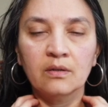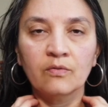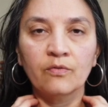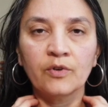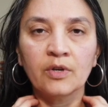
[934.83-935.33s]

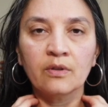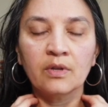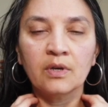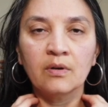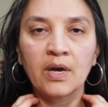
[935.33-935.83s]
And feel
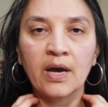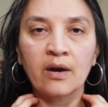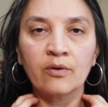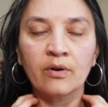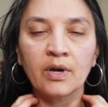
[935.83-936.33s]
the
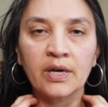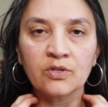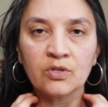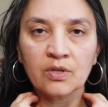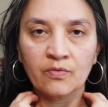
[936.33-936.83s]
outer
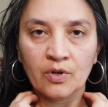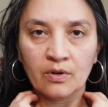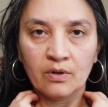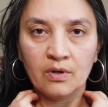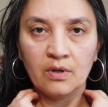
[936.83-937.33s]
edges of
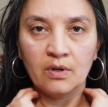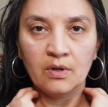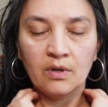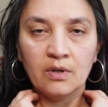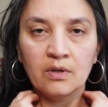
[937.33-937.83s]
your
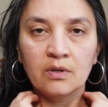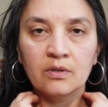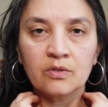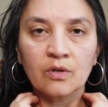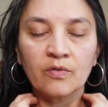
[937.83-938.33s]

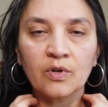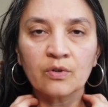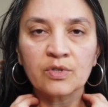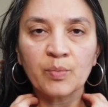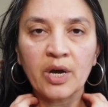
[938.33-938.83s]

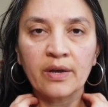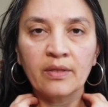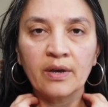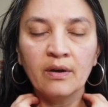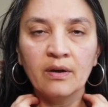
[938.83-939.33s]
cervical
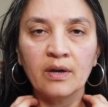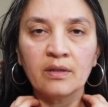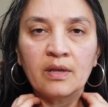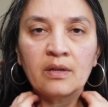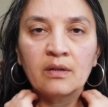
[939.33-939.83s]
spine there,
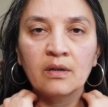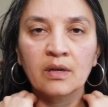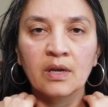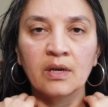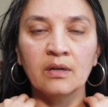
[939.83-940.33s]
and then
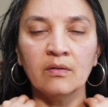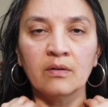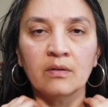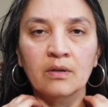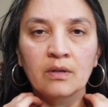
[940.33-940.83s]
again,
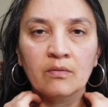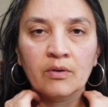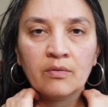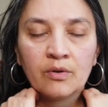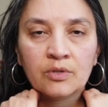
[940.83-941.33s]

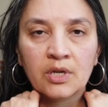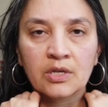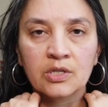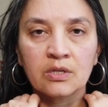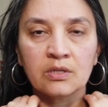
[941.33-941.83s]
3
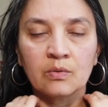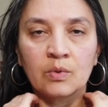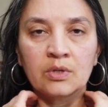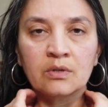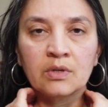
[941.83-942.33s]
rotations in
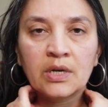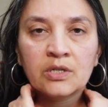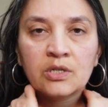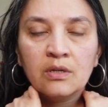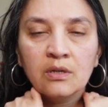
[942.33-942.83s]
one
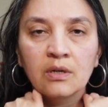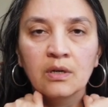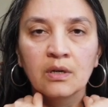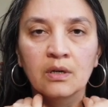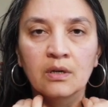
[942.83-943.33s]
direction.
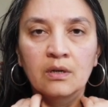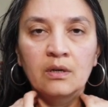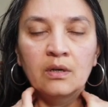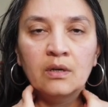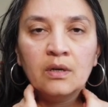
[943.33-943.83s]

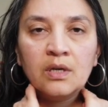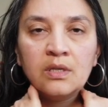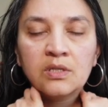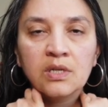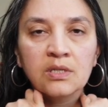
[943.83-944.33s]
And
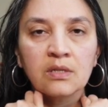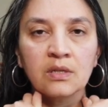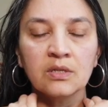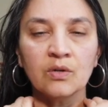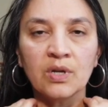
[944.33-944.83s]
these
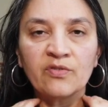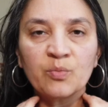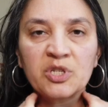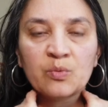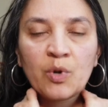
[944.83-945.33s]
don't have to
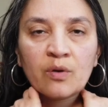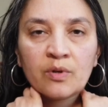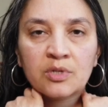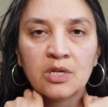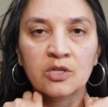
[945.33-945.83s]
be small
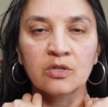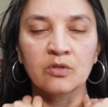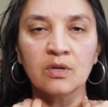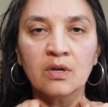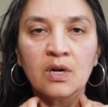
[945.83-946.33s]
rotations.
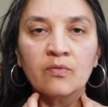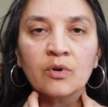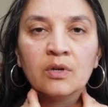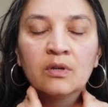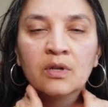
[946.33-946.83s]
You can
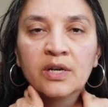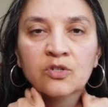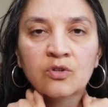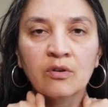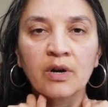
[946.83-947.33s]
cover a little
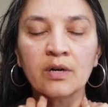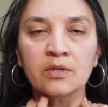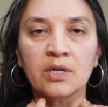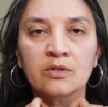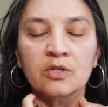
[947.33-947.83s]
extra
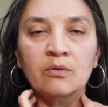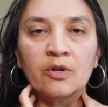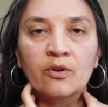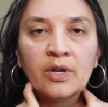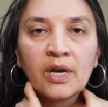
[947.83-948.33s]
ground here too
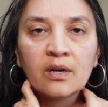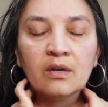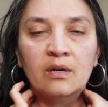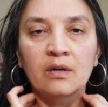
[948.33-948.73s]
on your neck.